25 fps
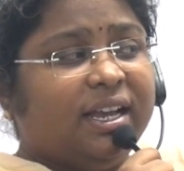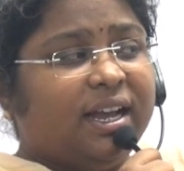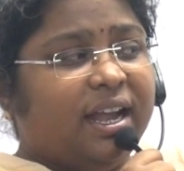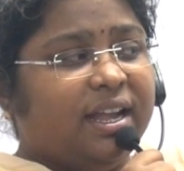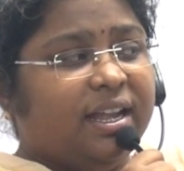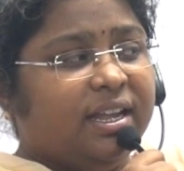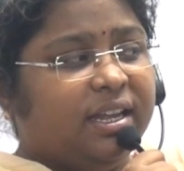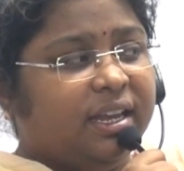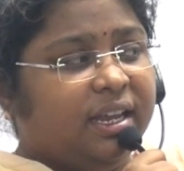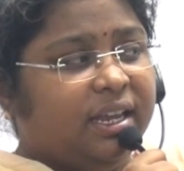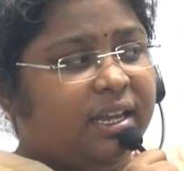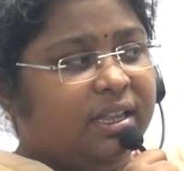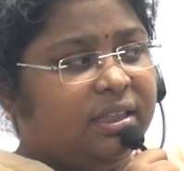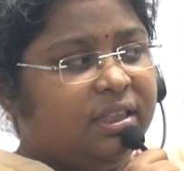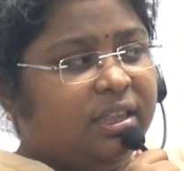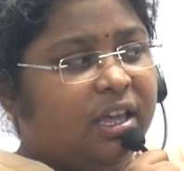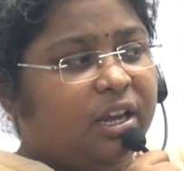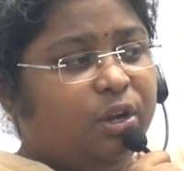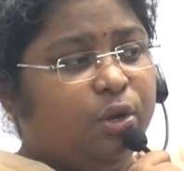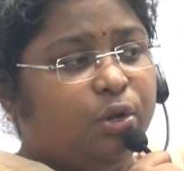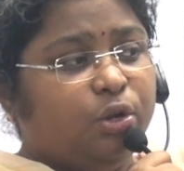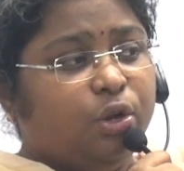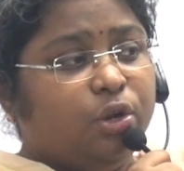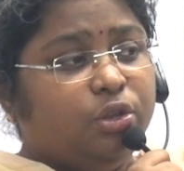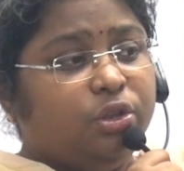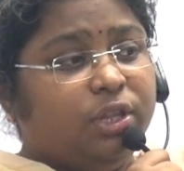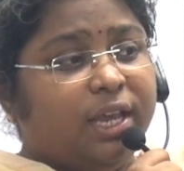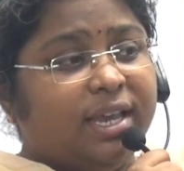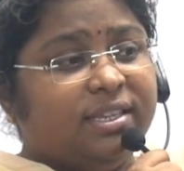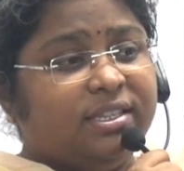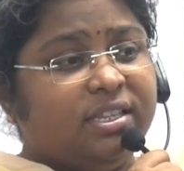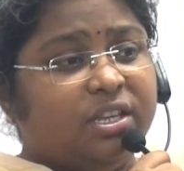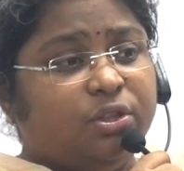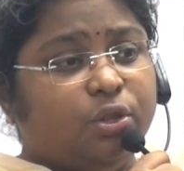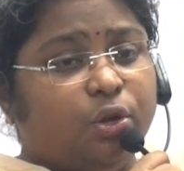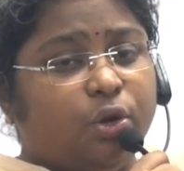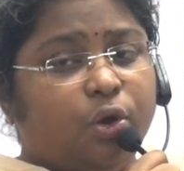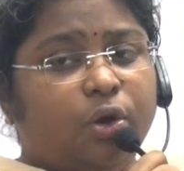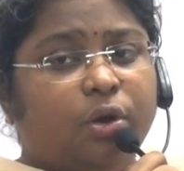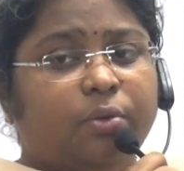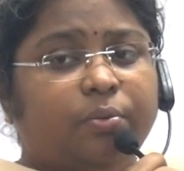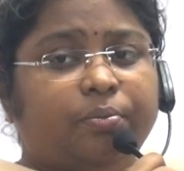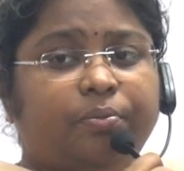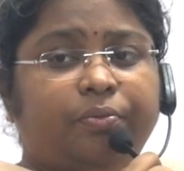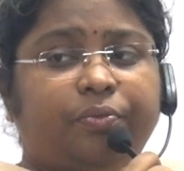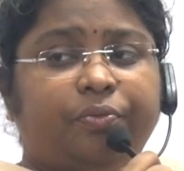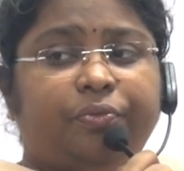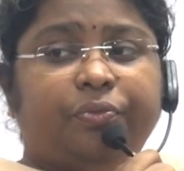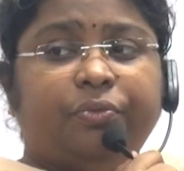country. Telugulo Desa Droham.